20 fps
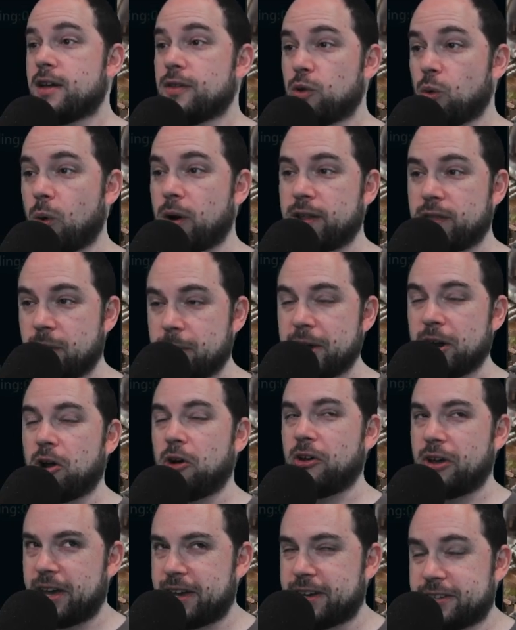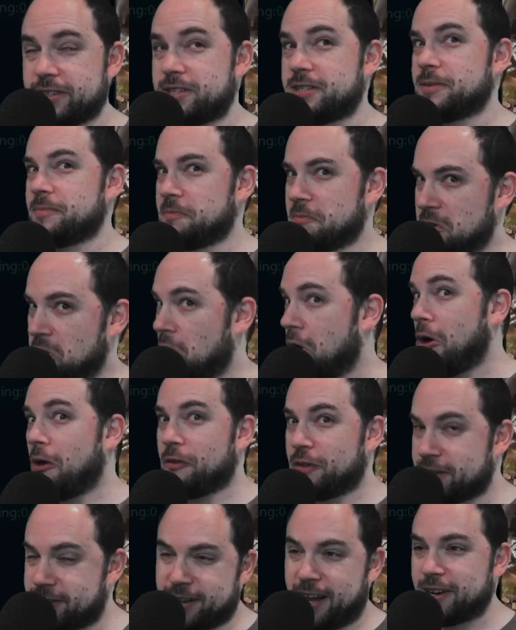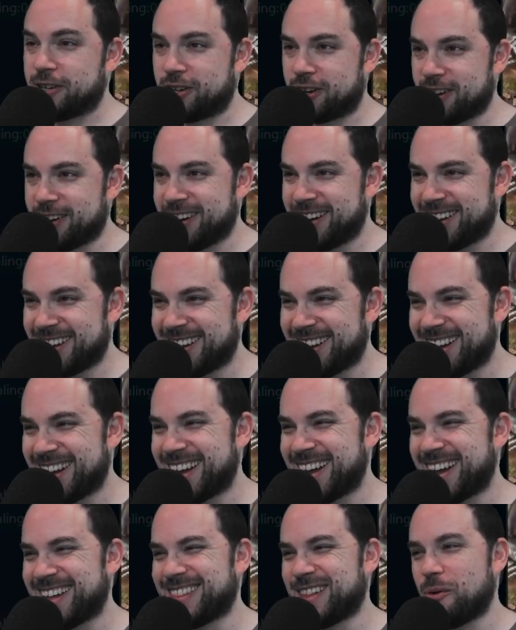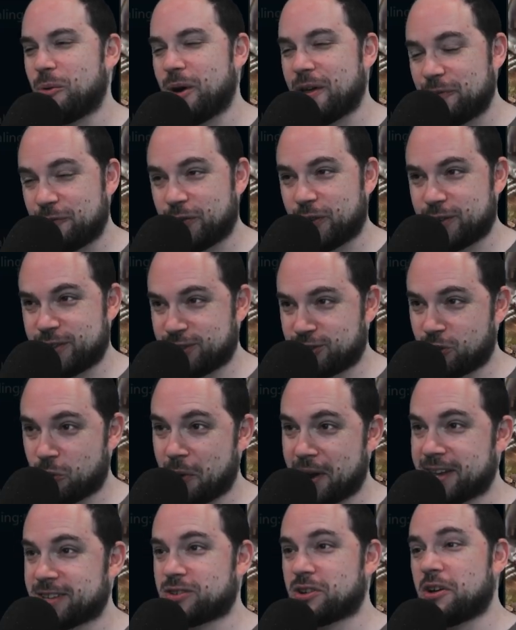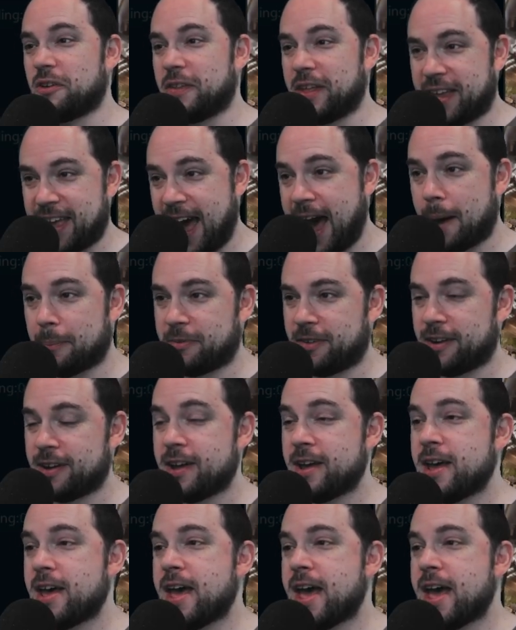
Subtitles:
The one in the middle is called the center, and the one furthest away is called the captain.